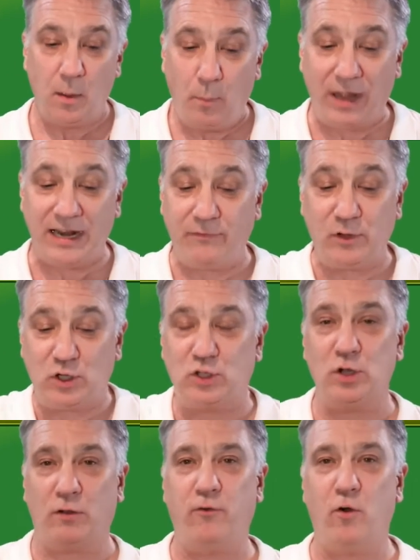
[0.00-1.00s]
But if you just
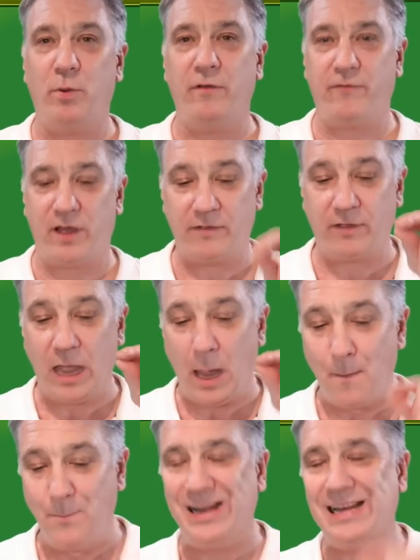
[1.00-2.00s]
took
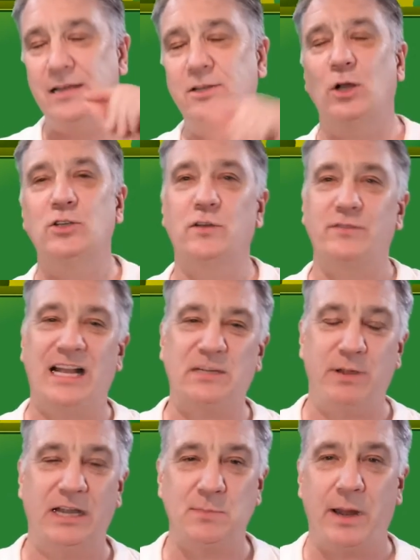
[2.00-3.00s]
$4.5 billion of
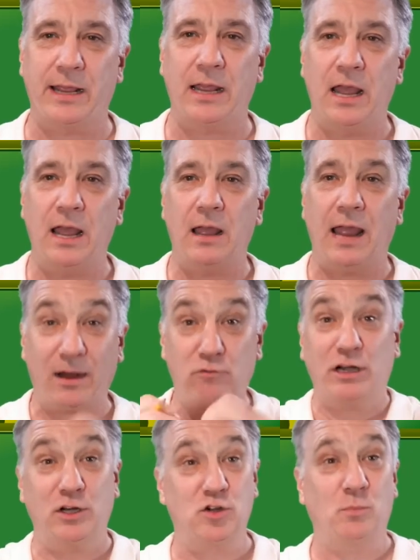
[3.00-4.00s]
taxpayers' money and
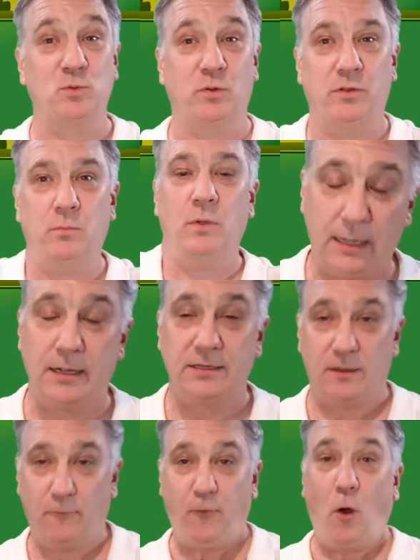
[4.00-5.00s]
created jobs with them,
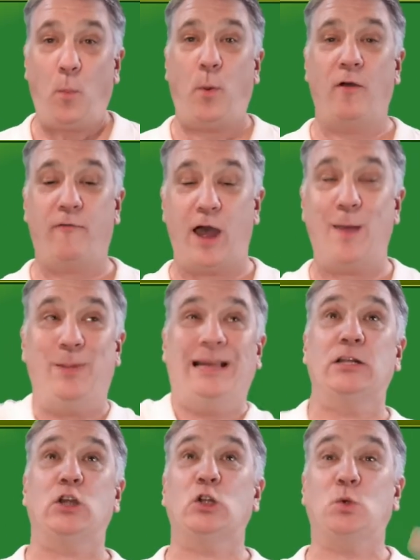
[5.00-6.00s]
so $4.5
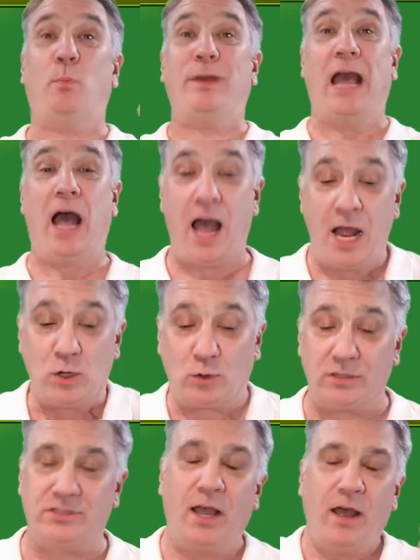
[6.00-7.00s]
billion would be
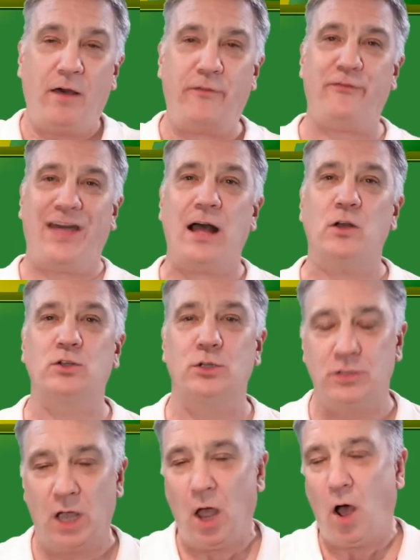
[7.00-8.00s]
hundreds of
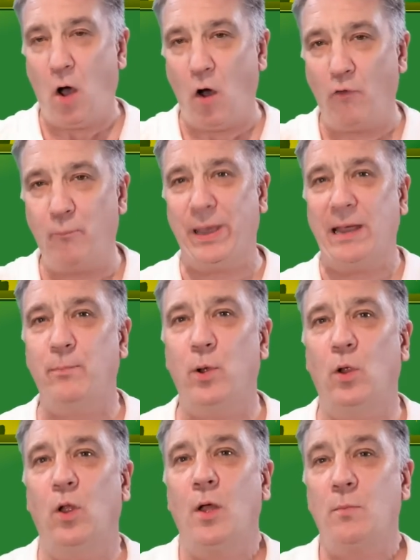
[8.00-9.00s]
thousands of
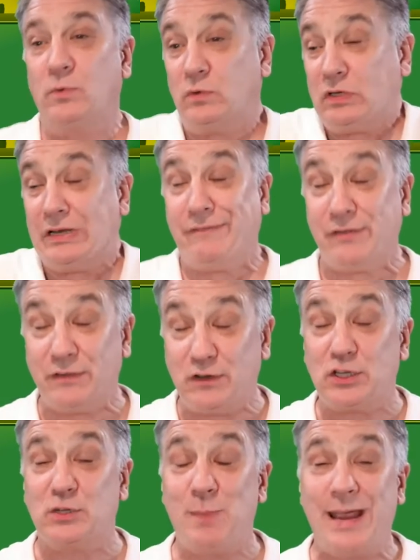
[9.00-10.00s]
people, even if it's
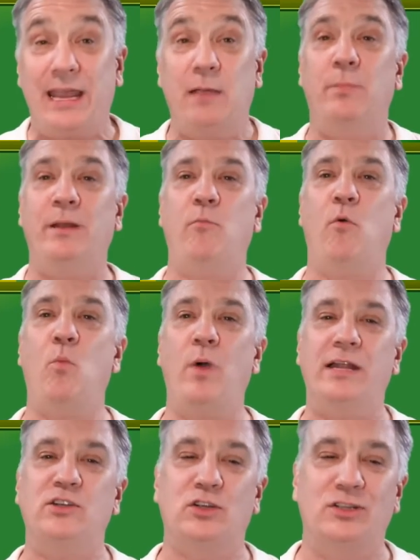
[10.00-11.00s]
just making minimum
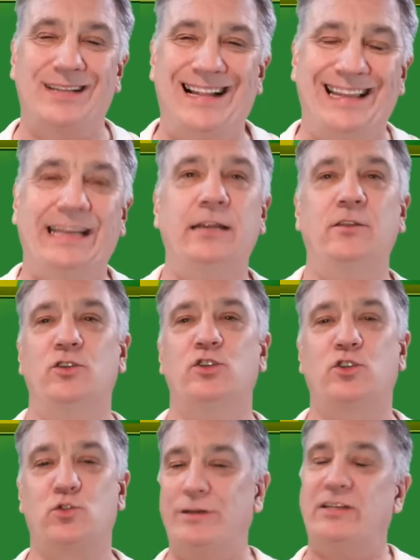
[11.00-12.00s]
wage, just cleaning the
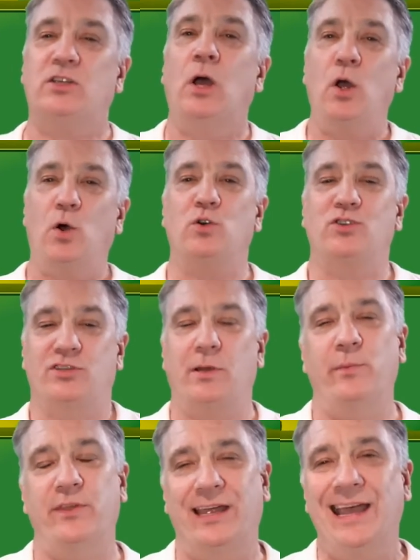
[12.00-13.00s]
streets or
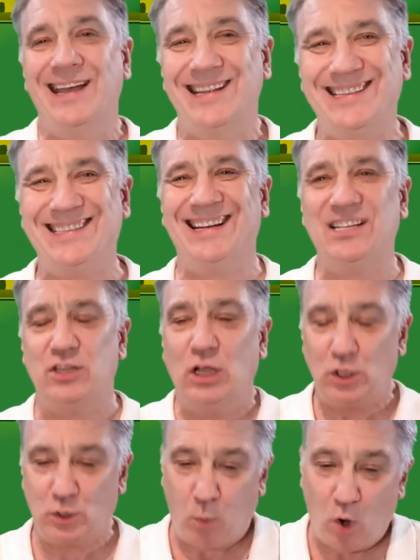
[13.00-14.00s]
something. Just
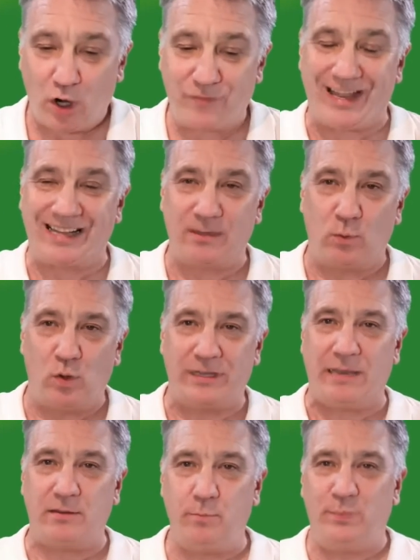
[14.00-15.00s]
work that will
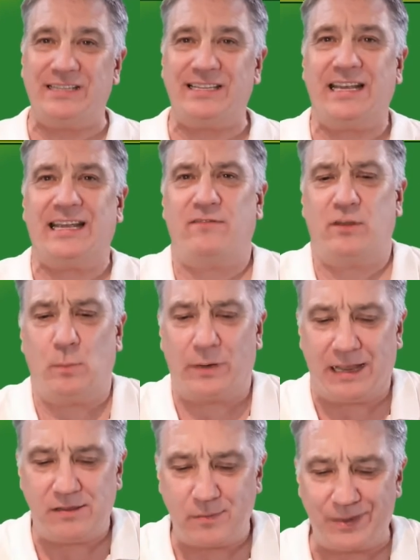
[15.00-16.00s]
keep them busy, get them
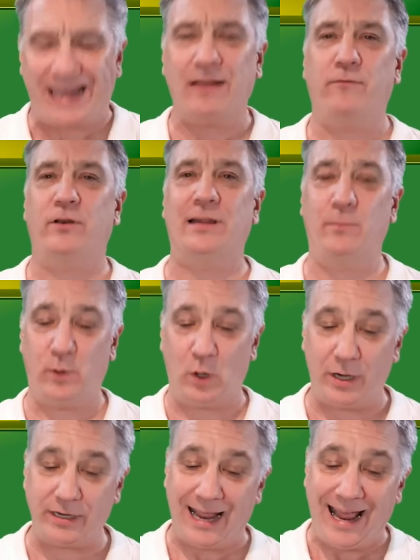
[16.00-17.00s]
gainfully
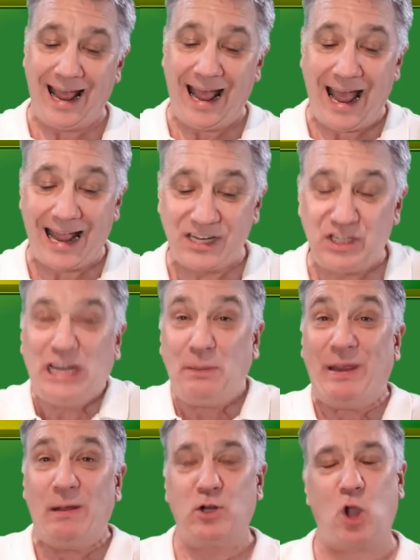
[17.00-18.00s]
employed.
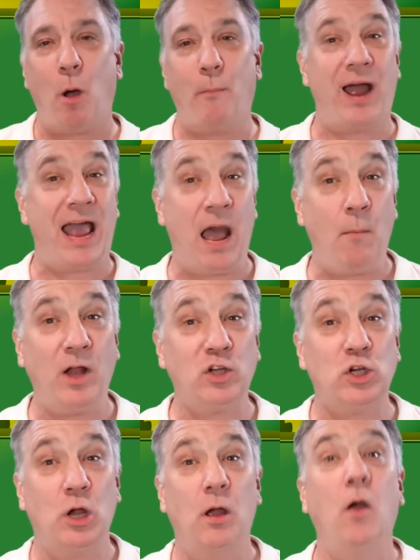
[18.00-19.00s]
GDP would go up by how
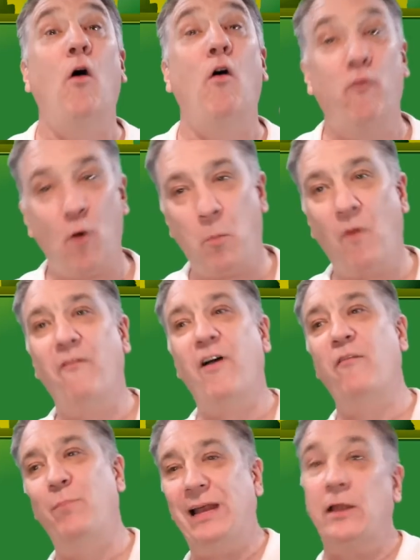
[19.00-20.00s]
much?
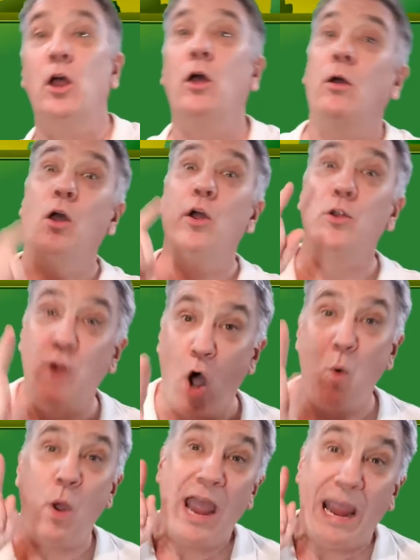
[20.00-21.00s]
4.5 billion.
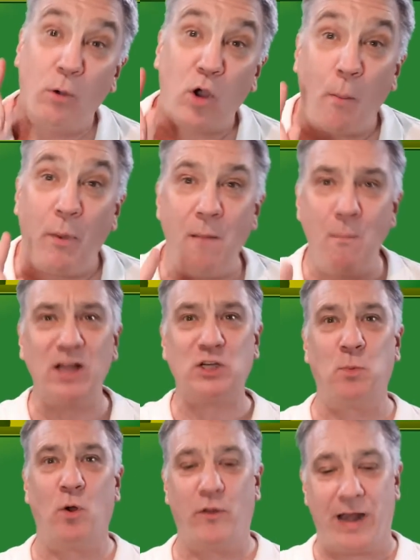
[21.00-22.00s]
No, it would go up by much
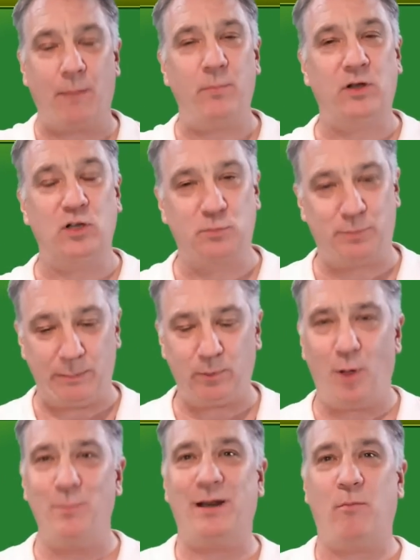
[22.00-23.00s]
more than that, because
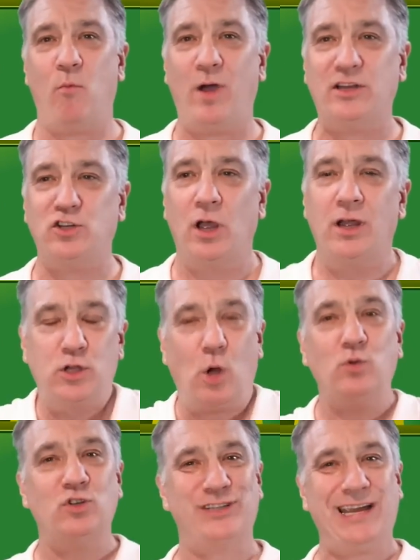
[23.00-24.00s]
people on minimum wage
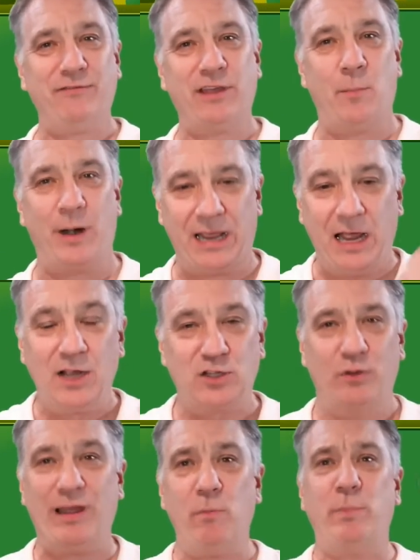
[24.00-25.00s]
don't save their money.
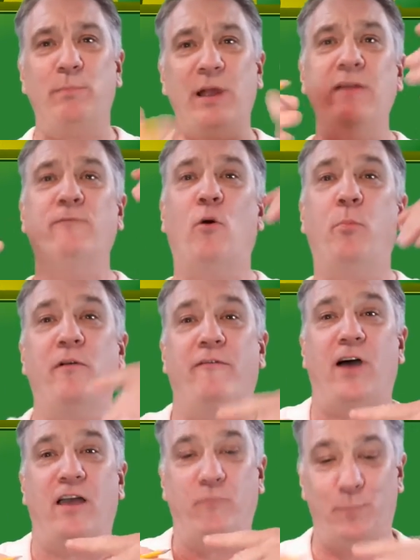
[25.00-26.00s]
So they would be paid
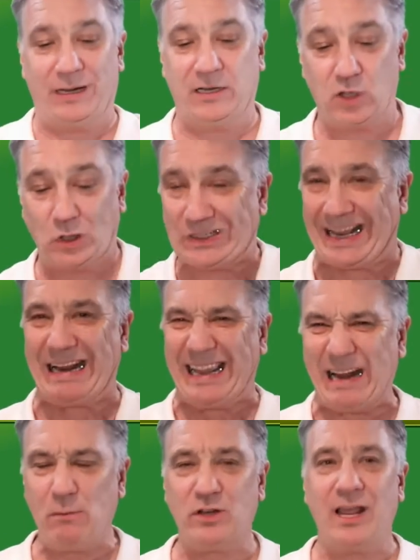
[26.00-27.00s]
$4.5 billion and
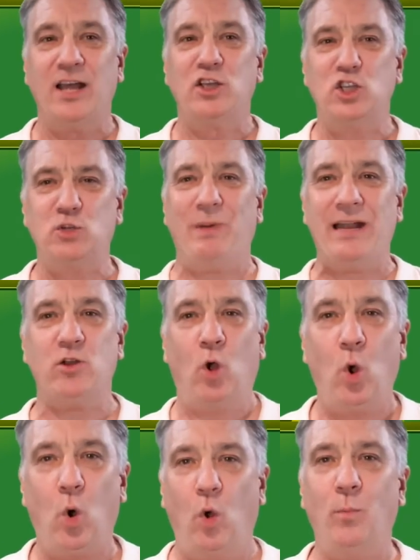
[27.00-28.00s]
they would spend
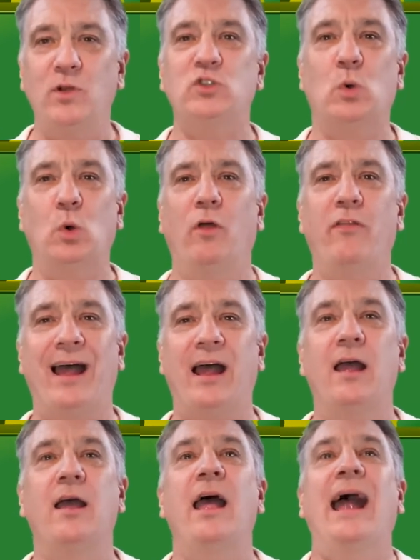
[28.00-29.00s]
almost all of
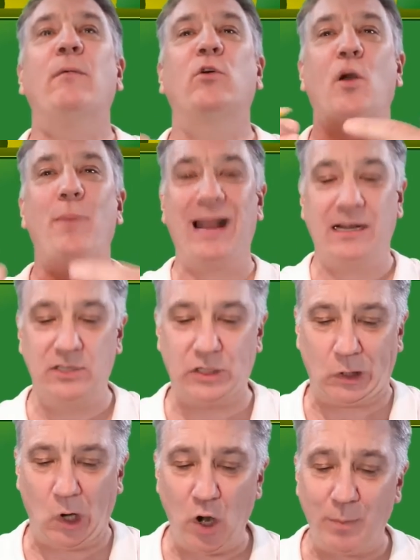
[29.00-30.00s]
that and it will go back into the
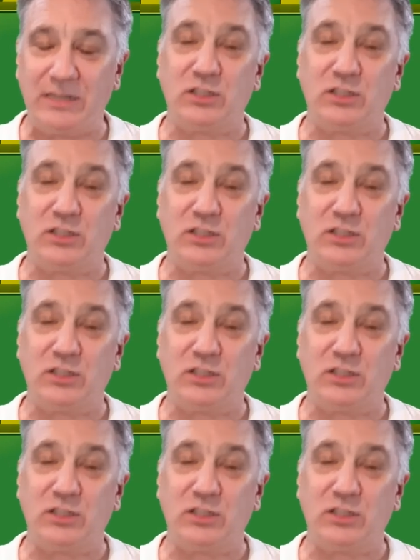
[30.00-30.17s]
economy.